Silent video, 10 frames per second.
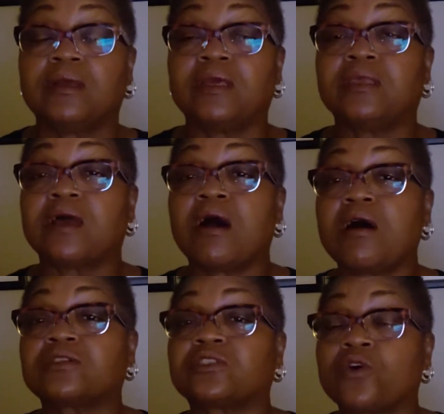And it
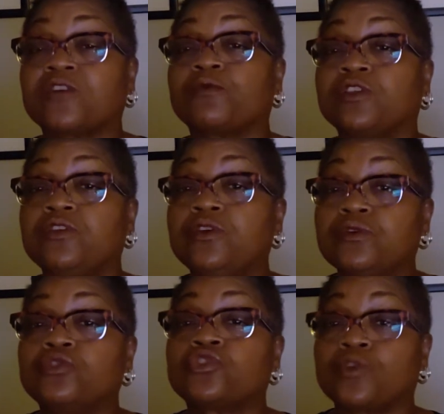all starts with
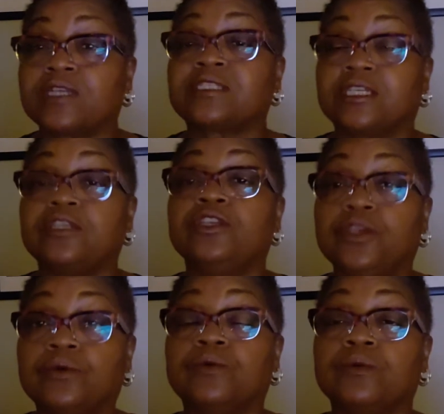you trusting
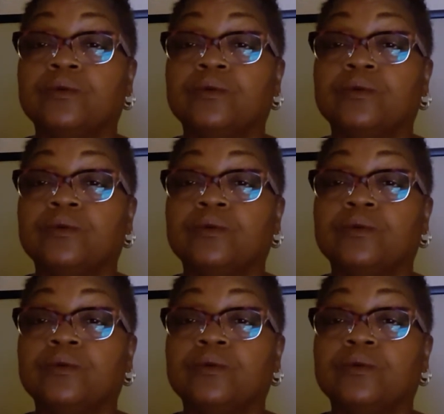you.